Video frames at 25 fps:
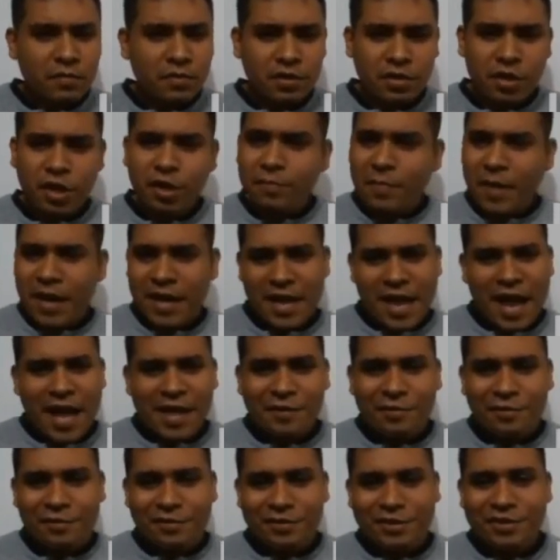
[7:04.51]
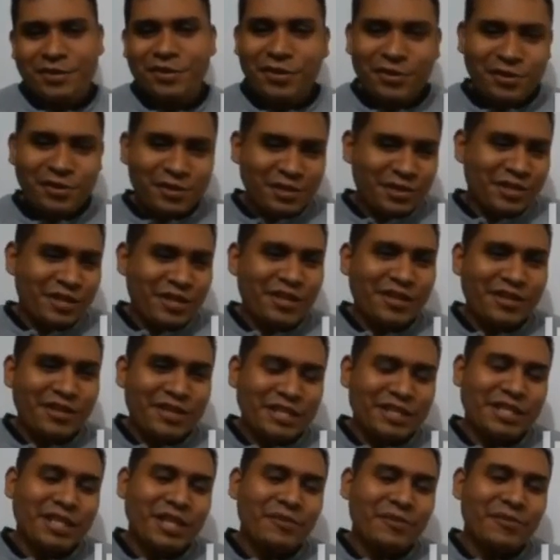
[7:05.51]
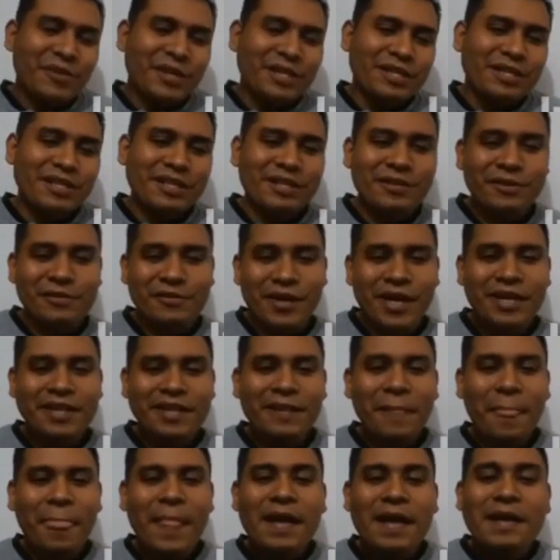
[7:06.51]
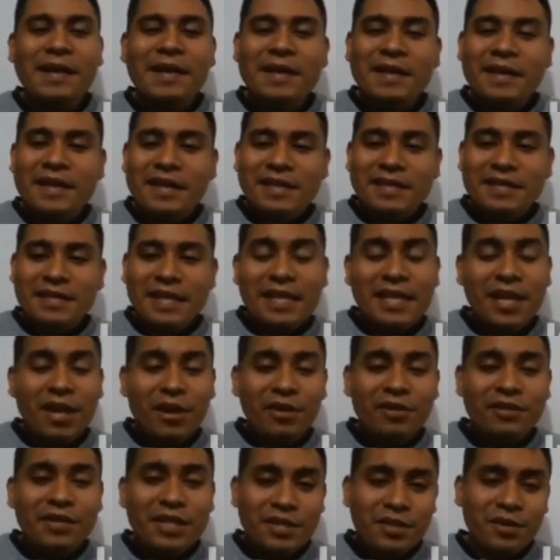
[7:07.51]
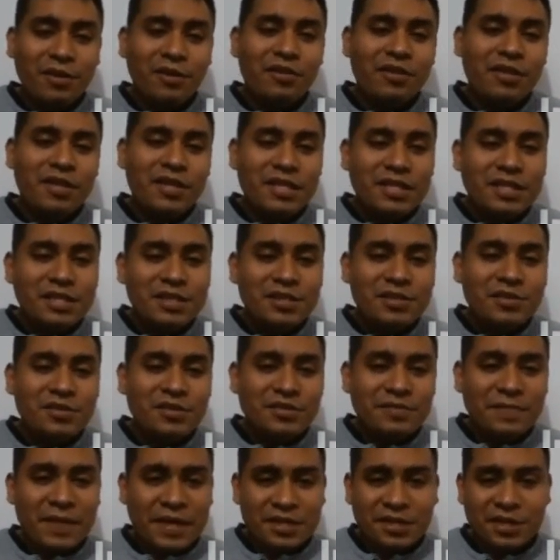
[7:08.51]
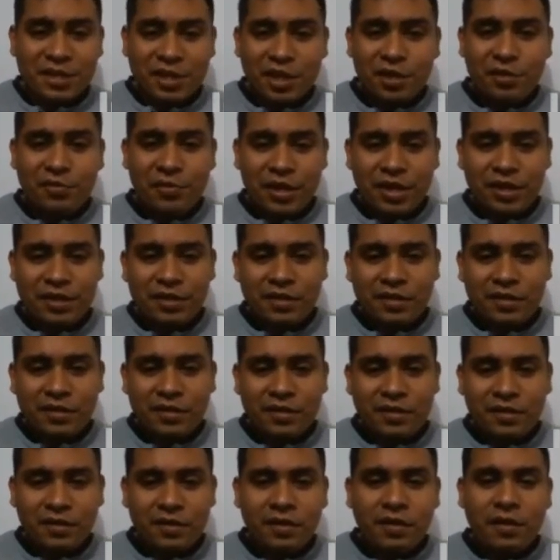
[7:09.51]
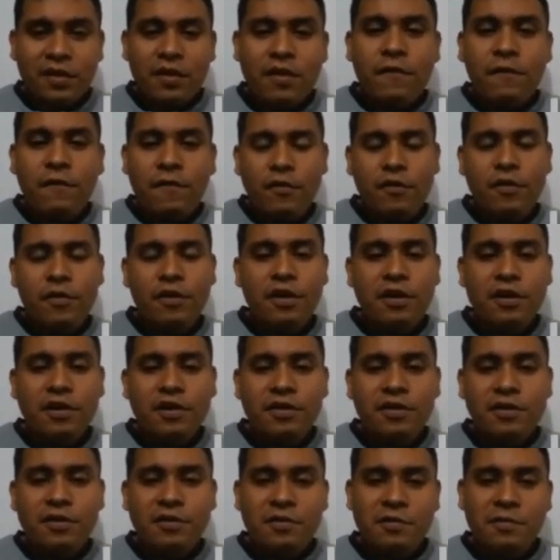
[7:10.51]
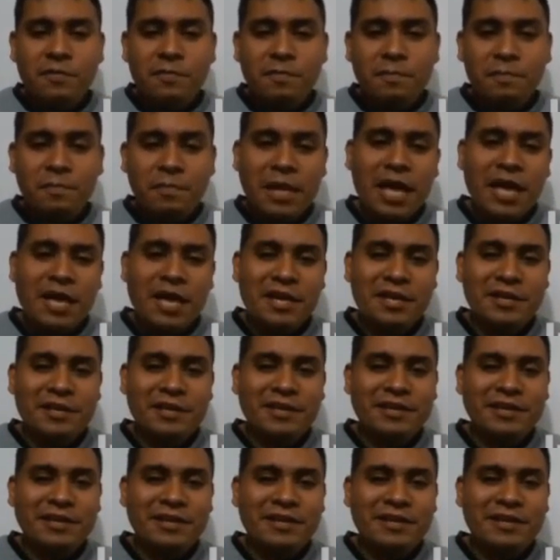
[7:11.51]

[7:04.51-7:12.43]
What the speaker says: Not by adults, just the children, right? The doll is used by children for playing.